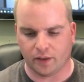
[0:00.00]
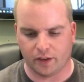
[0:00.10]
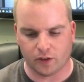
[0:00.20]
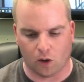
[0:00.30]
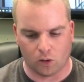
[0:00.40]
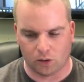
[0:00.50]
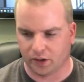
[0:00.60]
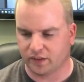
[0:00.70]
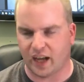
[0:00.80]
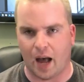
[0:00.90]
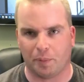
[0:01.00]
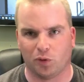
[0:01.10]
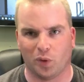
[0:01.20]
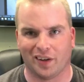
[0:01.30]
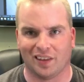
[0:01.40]
This hole in the top is
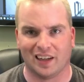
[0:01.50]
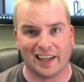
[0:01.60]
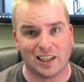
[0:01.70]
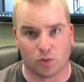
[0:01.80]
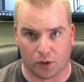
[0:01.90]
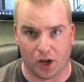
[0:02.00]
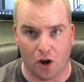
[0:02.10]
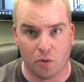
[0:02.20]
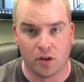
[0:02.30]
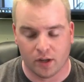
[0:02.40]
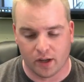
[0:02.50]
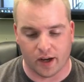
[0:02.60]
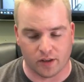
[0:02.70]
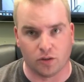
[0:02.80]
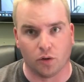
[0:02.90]
where the leash would go.
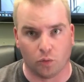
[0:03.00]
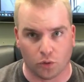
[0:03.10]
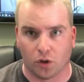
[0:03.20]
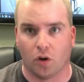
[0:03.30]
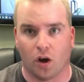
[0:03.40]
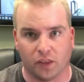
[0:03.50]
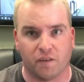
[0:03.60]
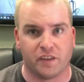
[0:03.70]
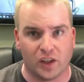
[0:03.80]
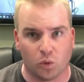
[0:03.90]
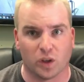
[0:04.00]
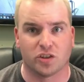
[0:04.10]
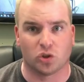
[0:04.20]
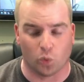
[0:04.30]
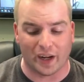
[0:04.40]
And so, on the field, we're
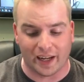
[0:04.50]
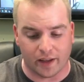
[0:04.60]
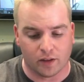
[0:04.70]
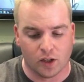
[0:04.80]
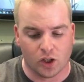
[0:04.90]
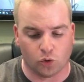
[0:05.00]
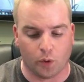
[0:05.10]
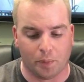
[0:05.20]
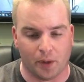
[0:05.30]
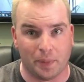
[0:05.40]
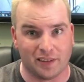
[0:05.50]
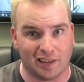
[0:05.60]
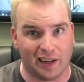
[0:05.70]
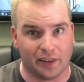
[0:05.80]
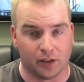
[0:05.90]
swinging it. So we put a piece
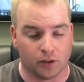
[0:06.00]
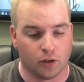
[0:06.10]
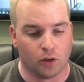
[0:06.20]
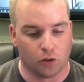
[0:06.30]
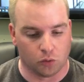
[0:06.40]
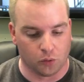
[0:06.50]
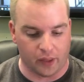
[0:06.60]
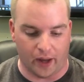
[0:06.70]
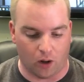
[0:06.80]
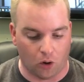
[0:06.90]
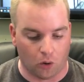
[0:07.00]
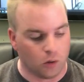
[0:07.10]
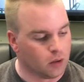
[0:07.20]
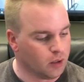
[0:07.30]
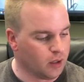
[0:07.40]
of leather through that hole.